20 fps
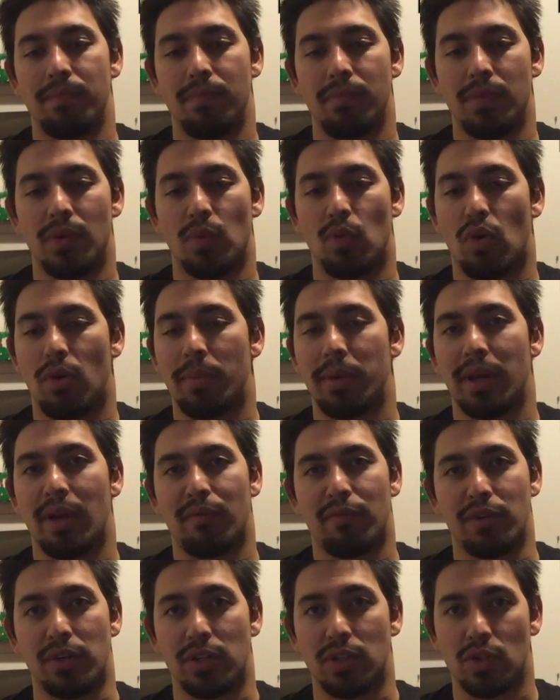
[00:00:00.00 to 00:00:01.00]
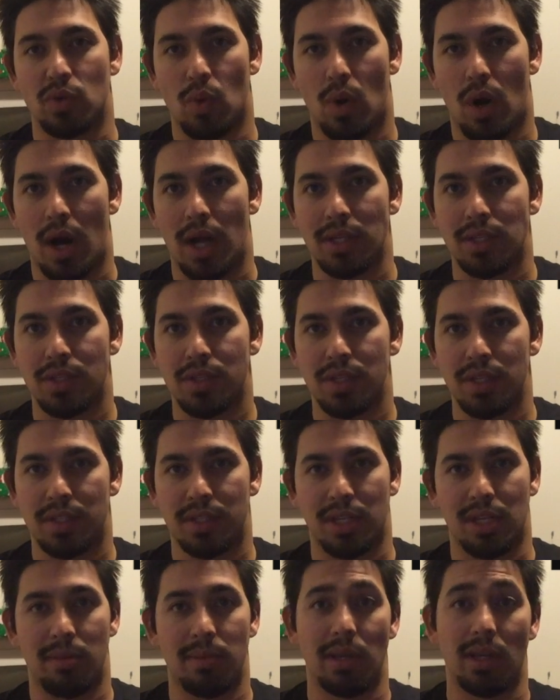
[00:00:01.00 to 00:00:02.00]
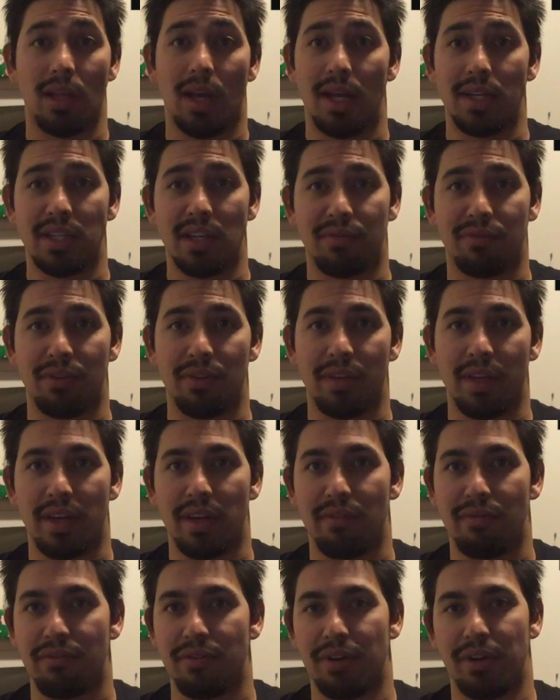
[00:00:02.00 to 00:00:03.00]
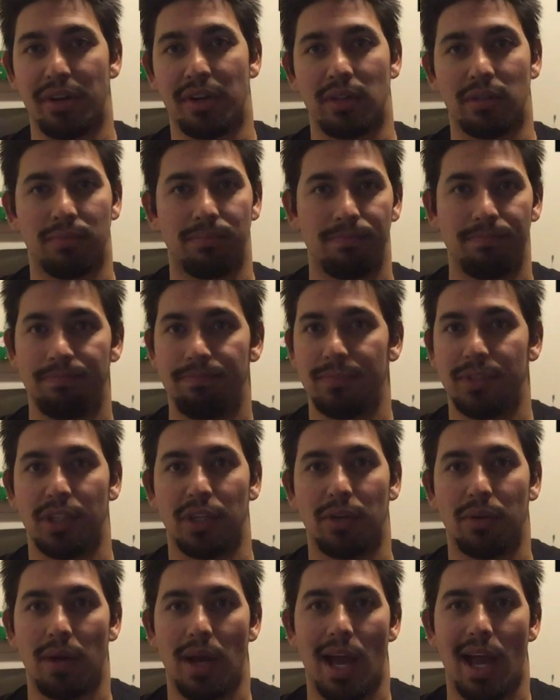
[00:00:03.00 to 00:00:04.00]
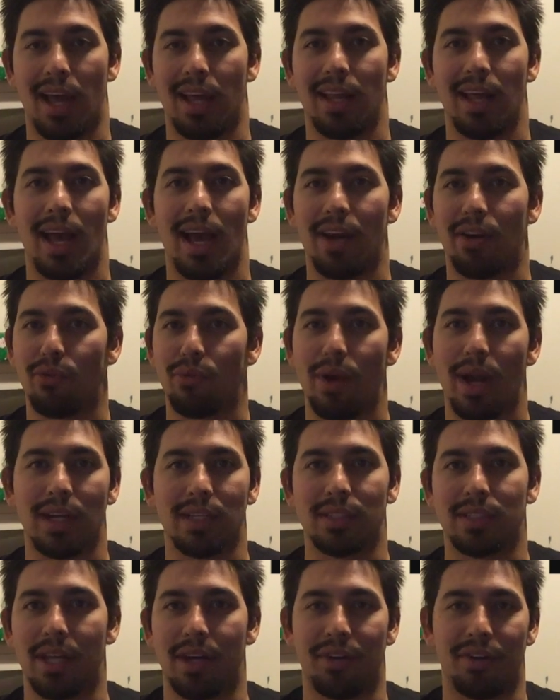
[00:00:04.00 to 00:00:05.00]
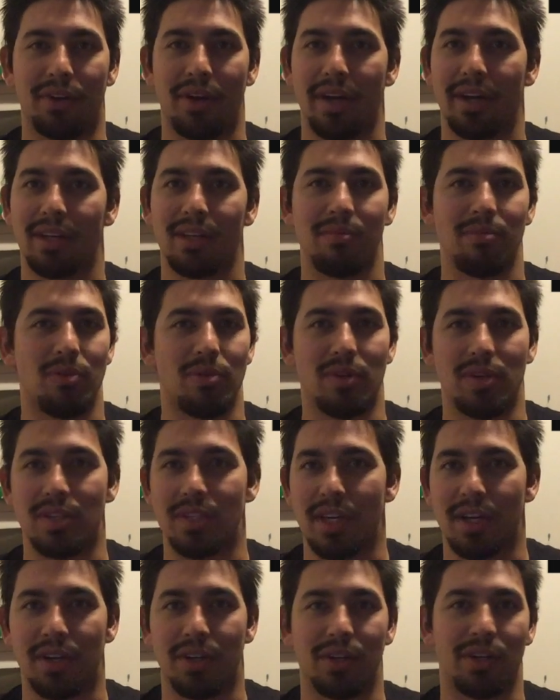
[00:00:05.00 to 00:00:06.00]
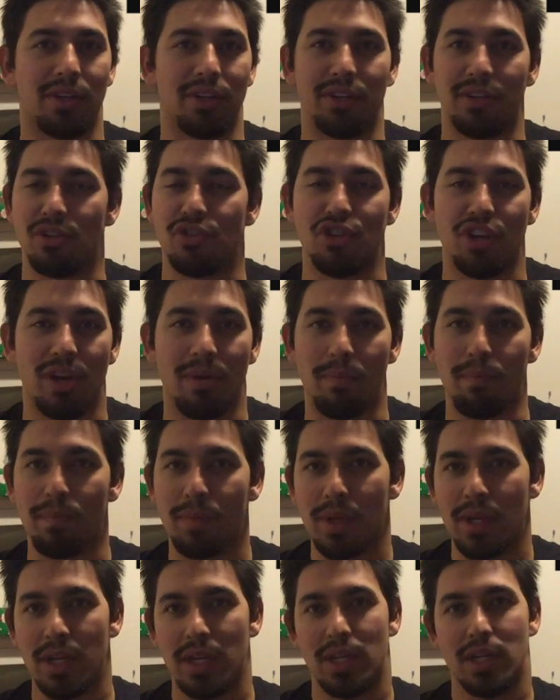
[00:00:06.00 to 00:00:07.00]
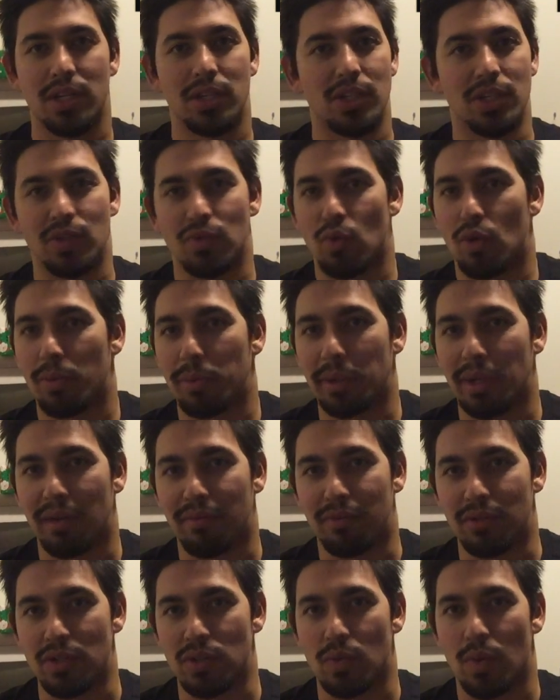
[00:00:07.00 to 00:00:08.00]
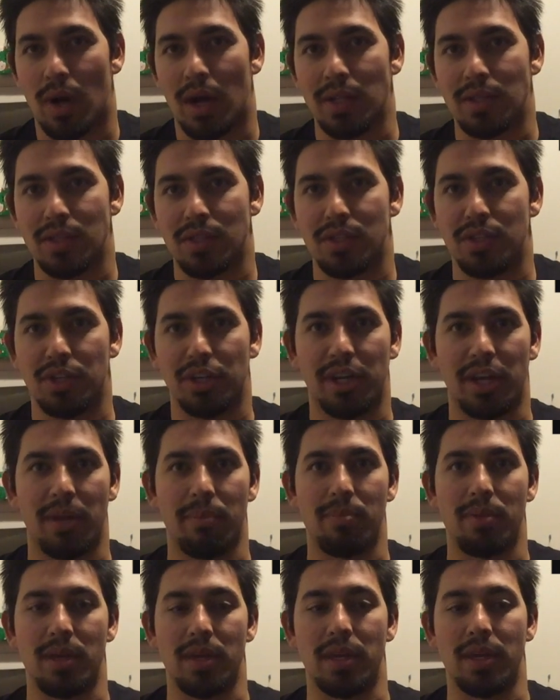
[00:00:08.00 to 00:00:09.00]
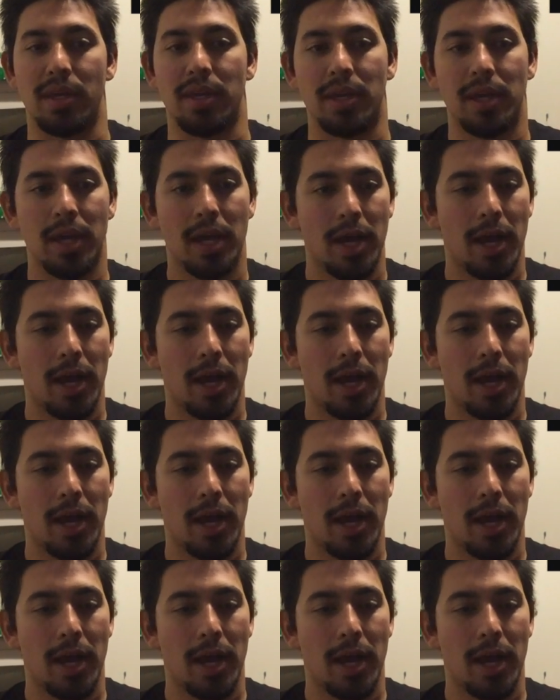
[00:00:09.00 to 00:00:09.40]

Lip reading: You're warming up for your squats, it's going to be a lot different than if you're, had a rec center or at a community center or your gym just warming up for squats. You're going to be,